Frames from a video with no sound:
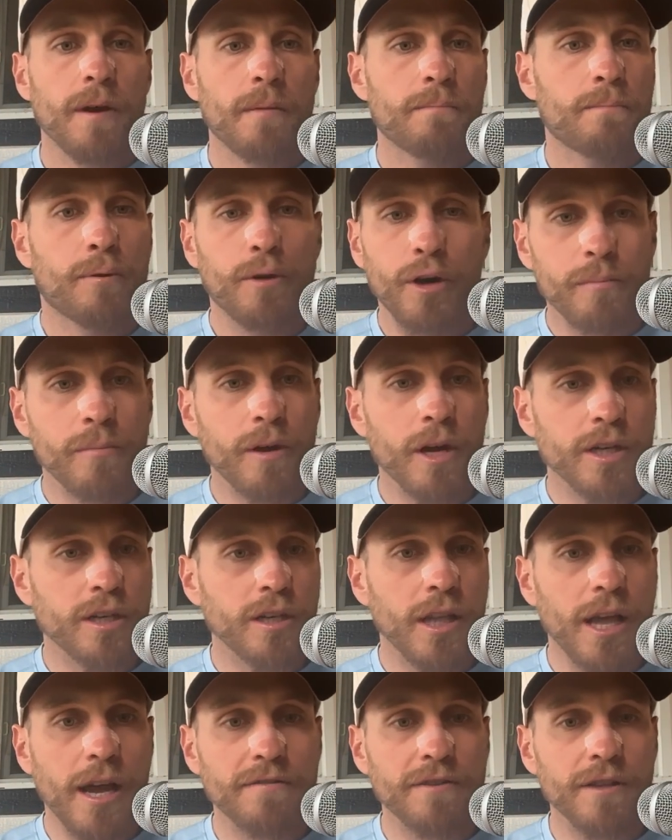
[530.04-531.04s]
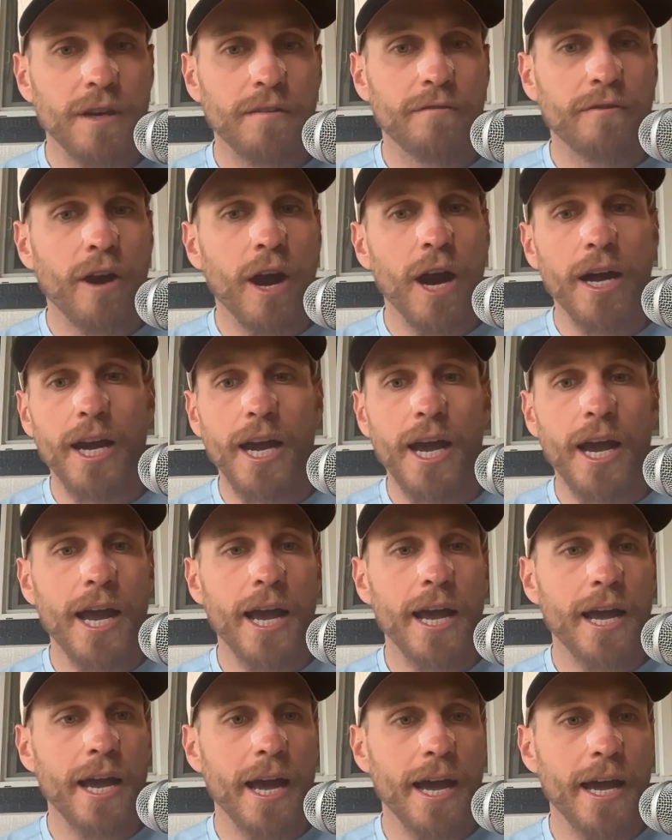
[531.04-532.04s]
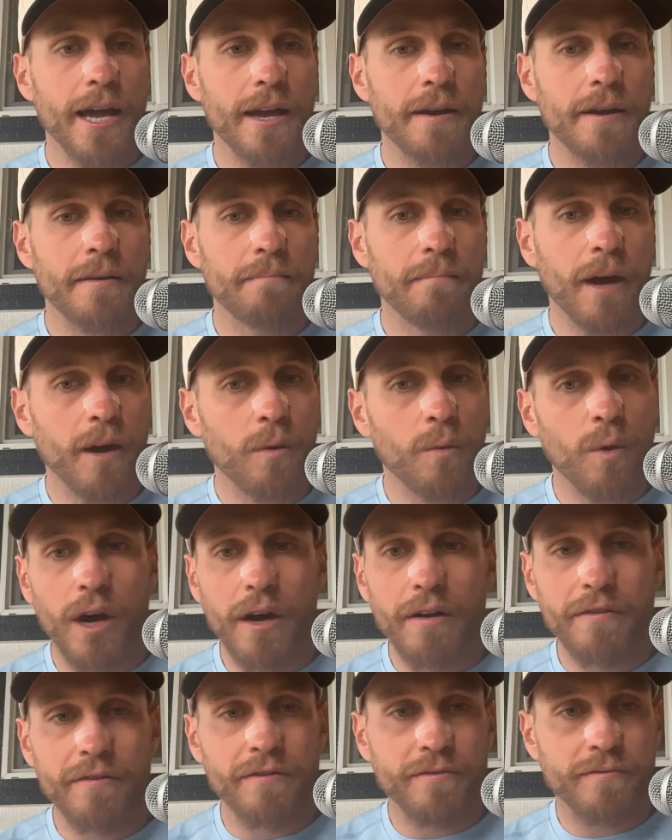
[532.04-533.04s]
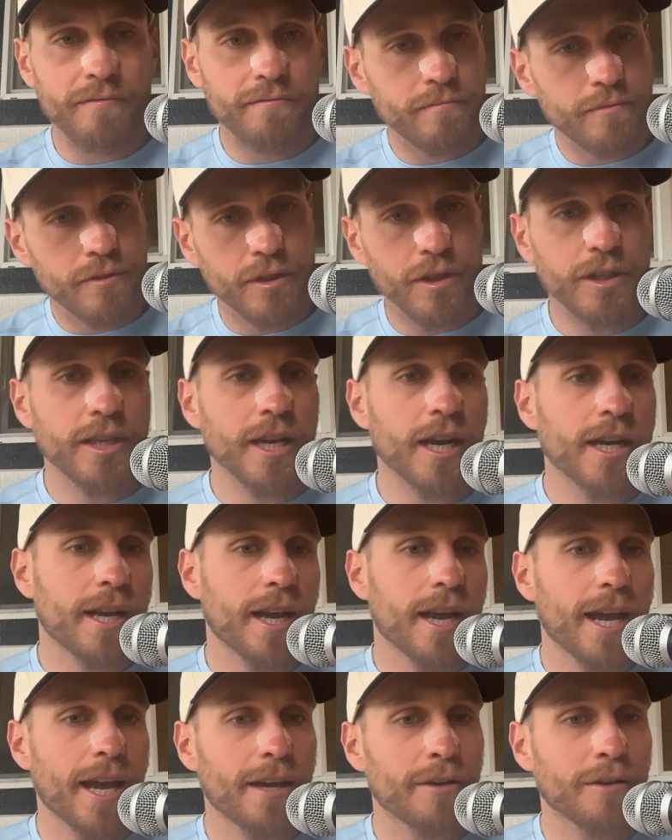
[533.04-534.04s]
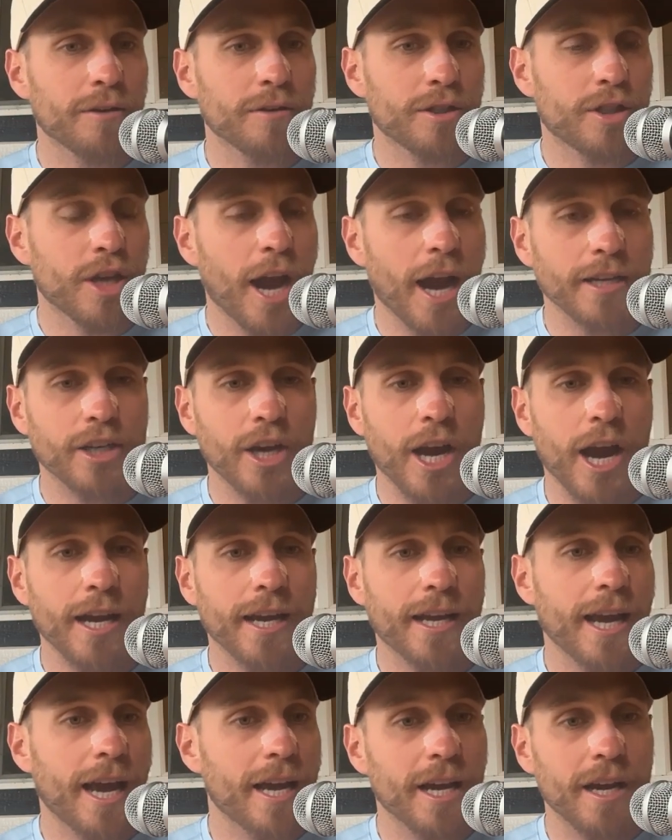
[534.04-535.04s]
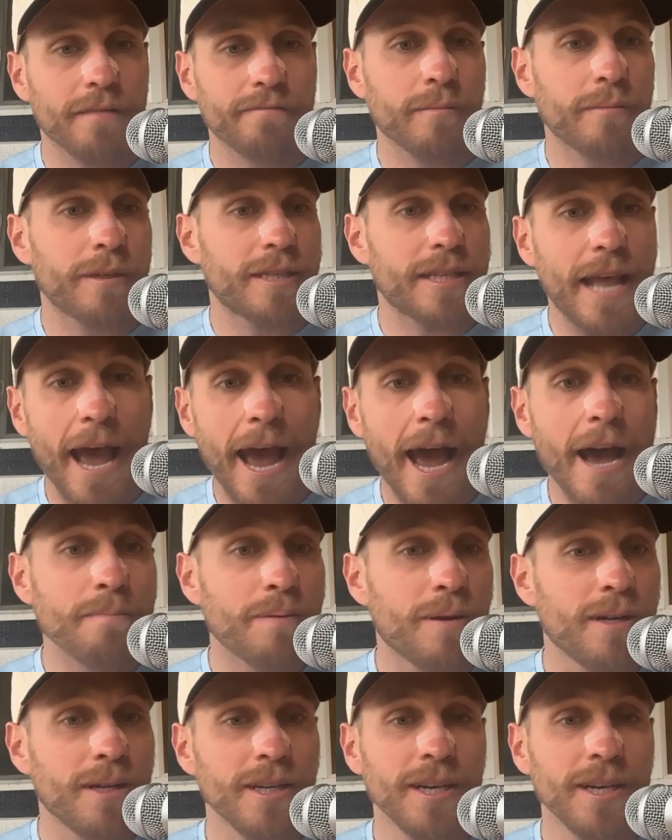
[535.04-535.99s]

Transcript: pretty much left on Friday, and my wife just had to handle Jack getting up from his nap.